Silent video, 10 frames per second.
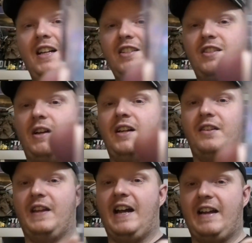Check
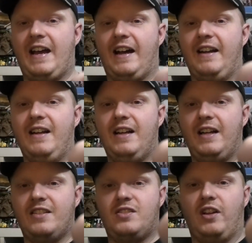that out.
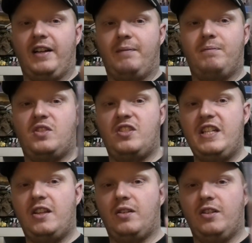It's like
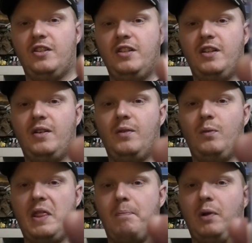see-through
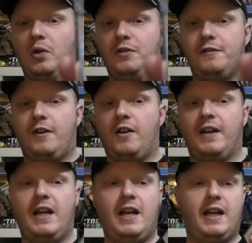with blue font.
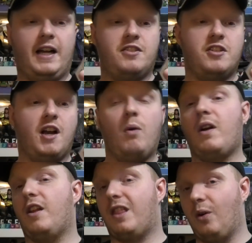And you know what
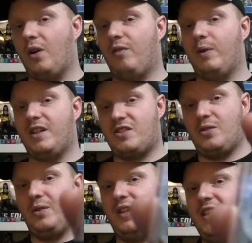I thought of when I
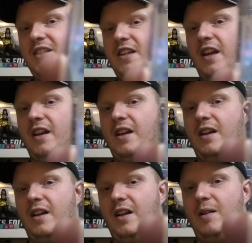saw these?
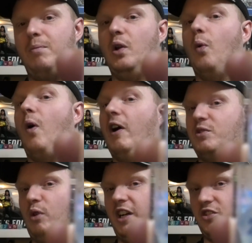Blue
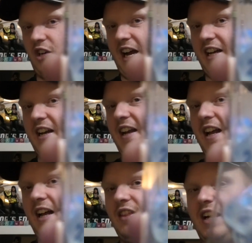Eyes White Dragon.
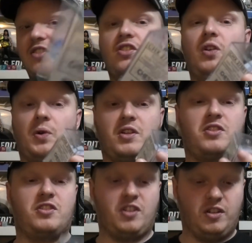They just looked
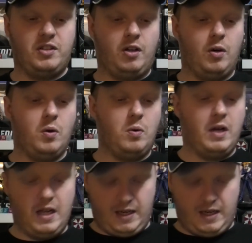so cool.